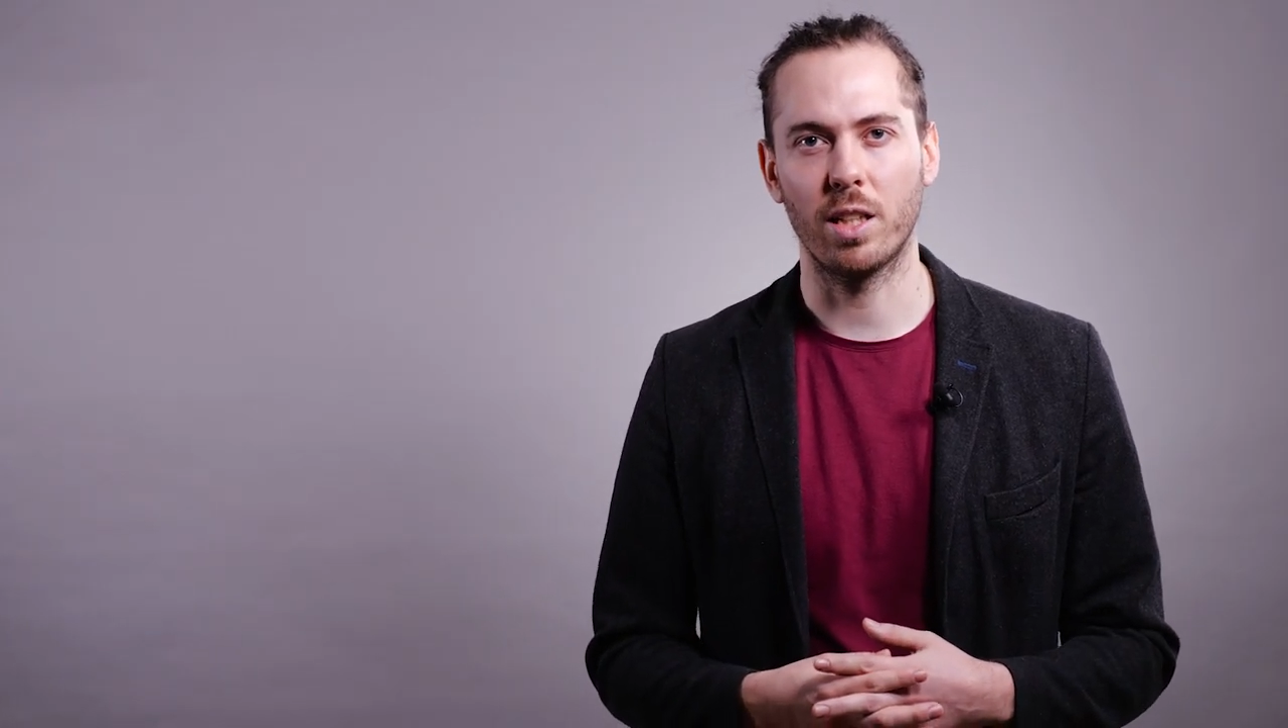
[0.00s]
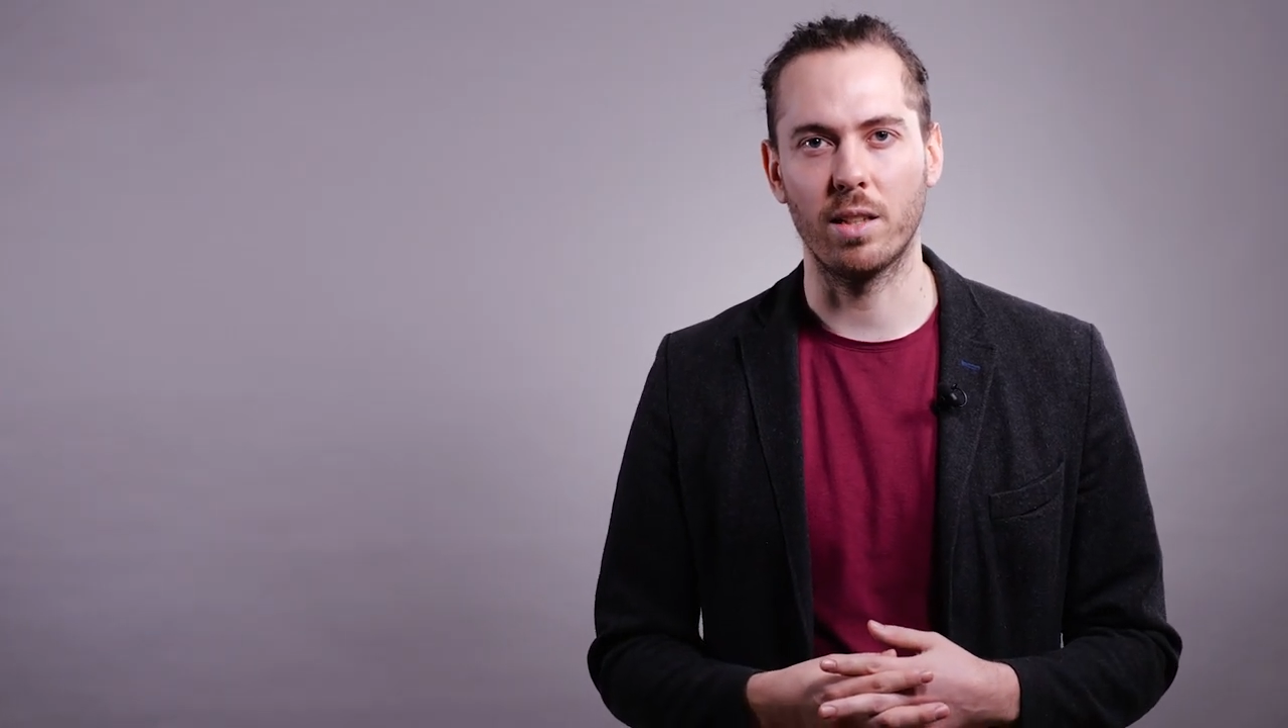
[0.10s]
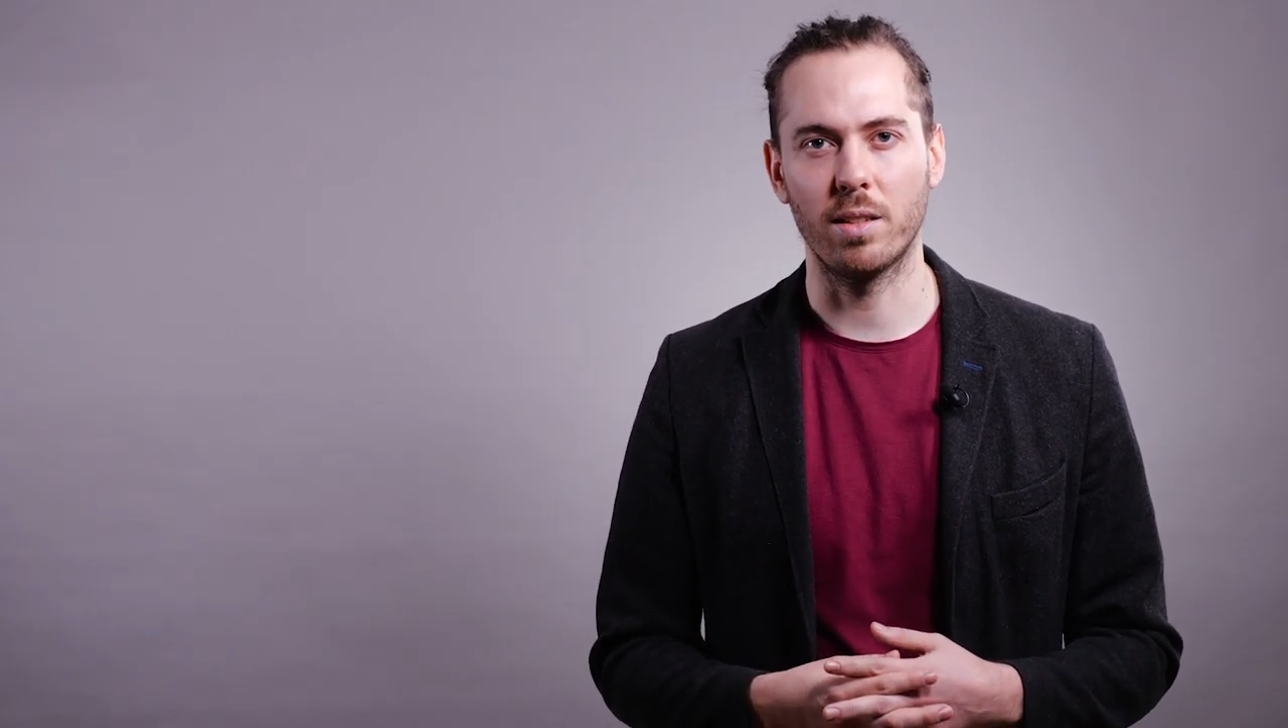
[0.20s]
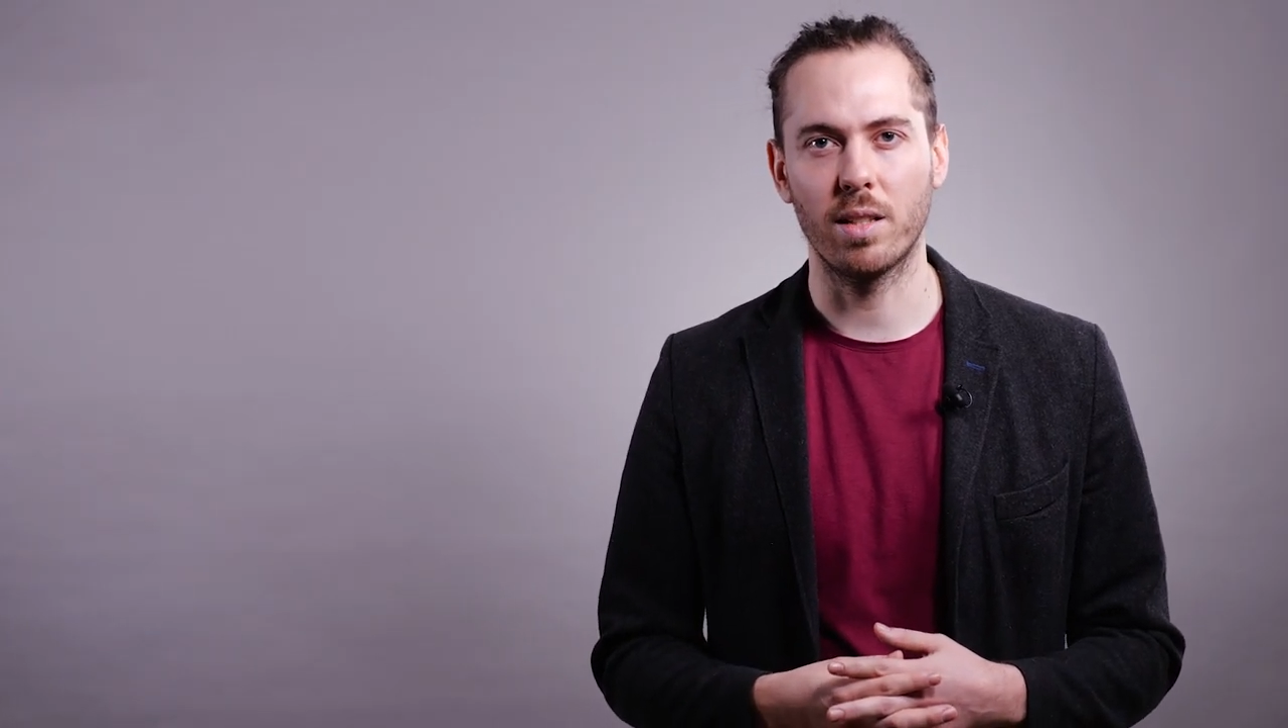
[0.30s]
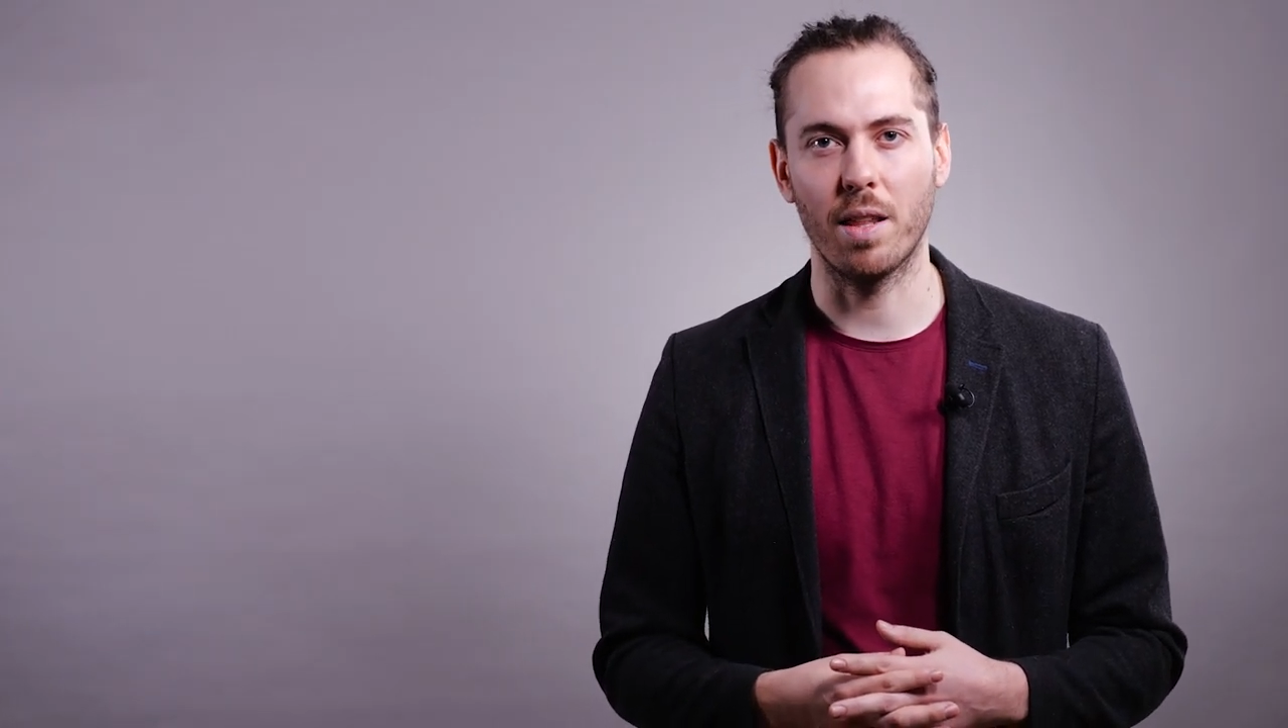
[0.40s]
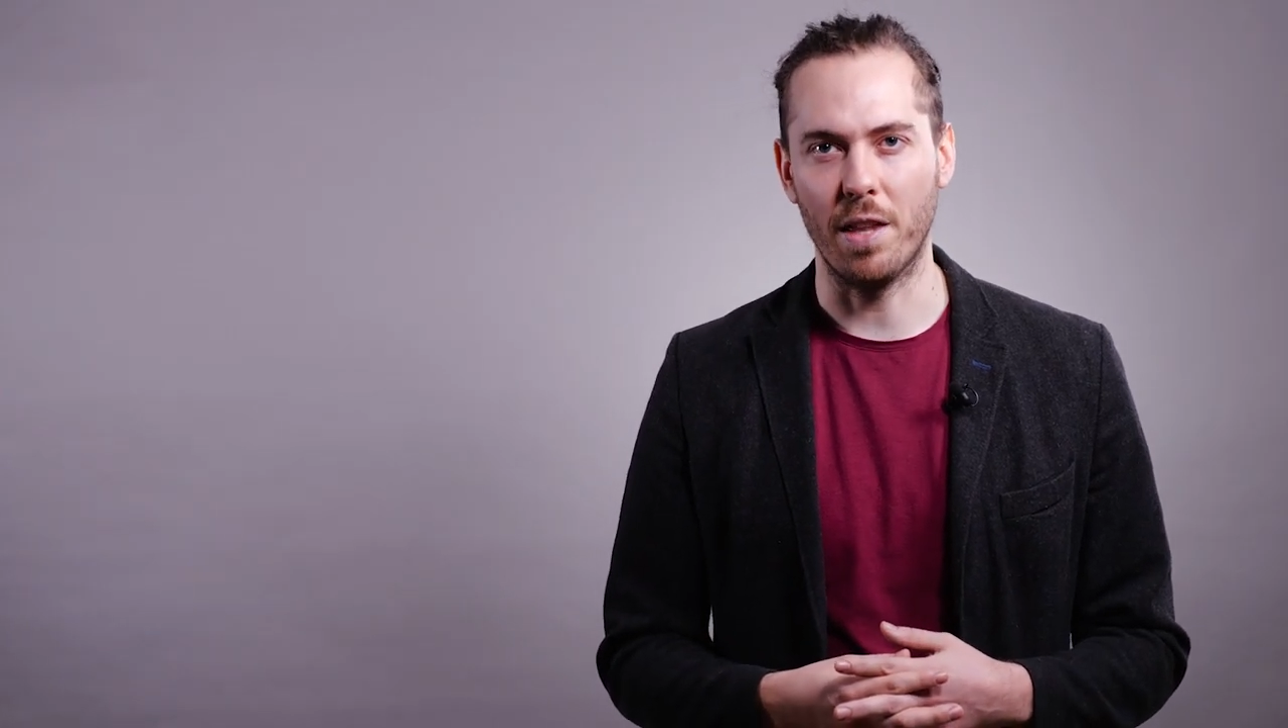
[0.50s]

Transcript: is,